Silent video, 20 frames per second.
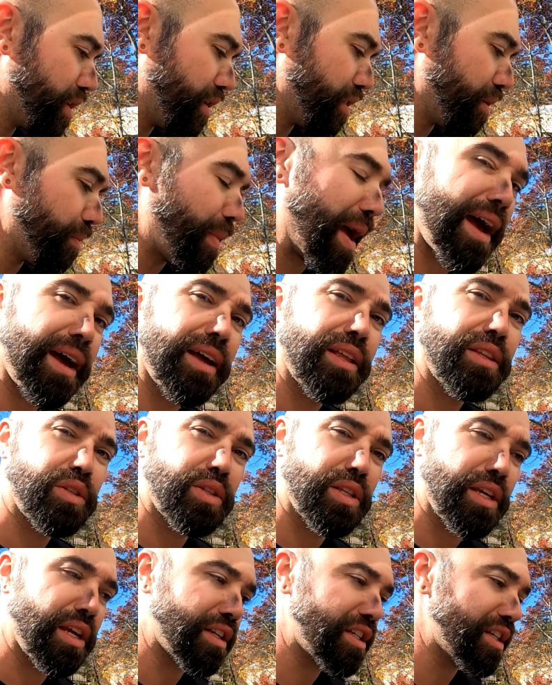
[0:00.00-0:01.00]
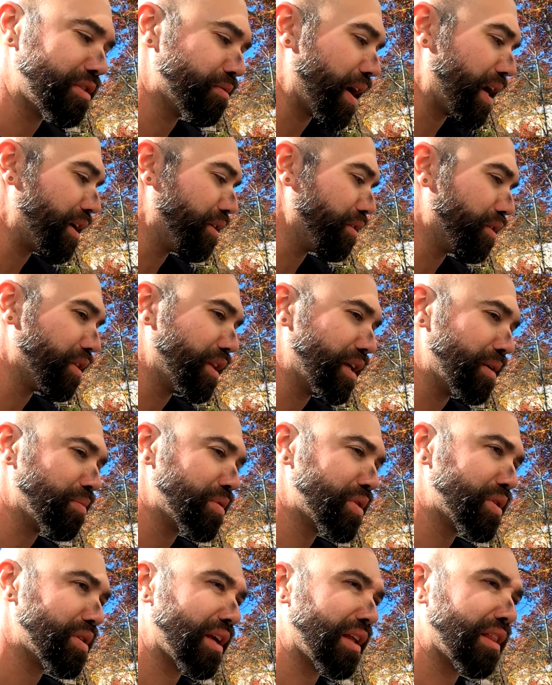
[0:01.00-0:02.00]
all the pads, the anti-rattle
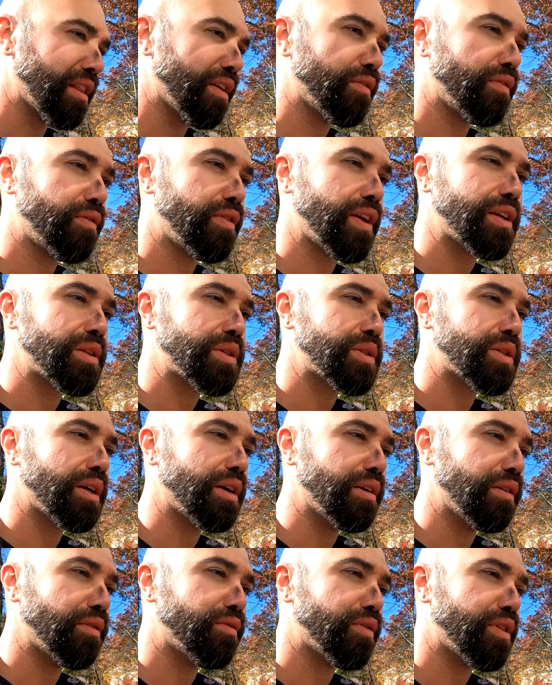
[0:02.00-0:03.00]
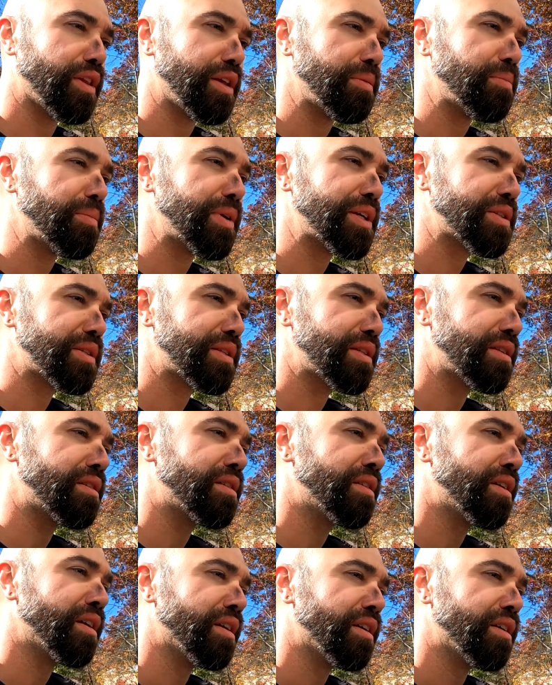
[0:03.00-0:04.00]
clips, and the face of the
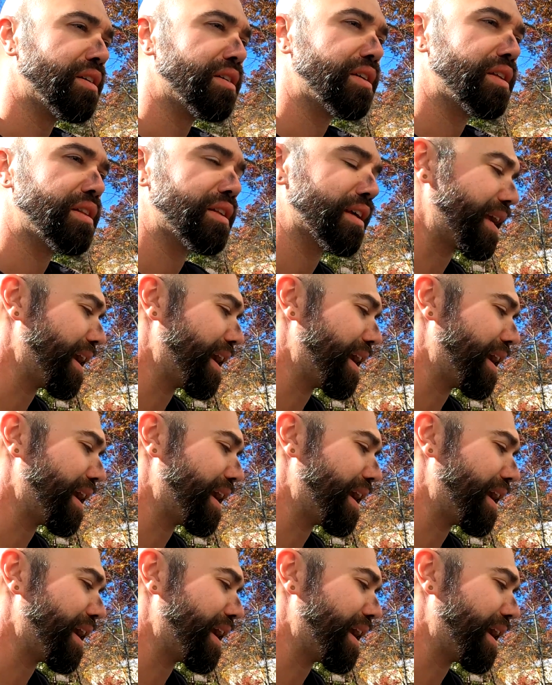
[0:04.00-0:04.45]
piston in the